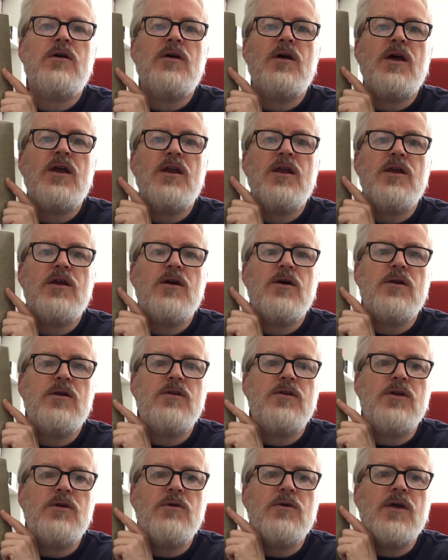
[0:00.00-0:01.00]
any kind
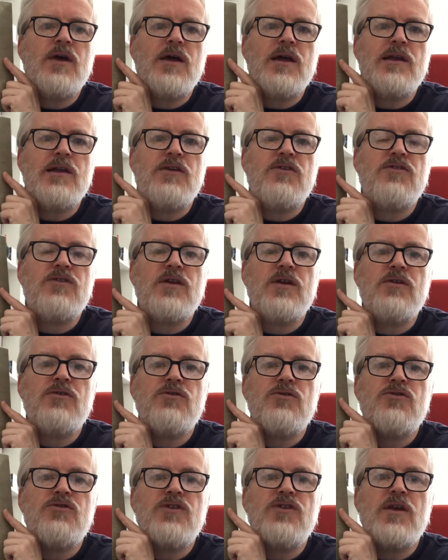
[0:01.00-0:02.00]
of UK listings
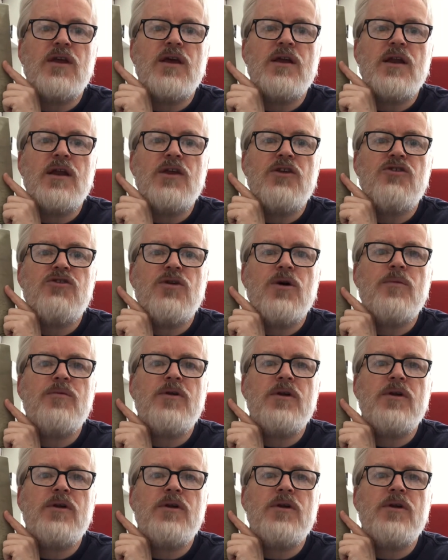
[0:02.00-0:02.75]
or seen it in any shops.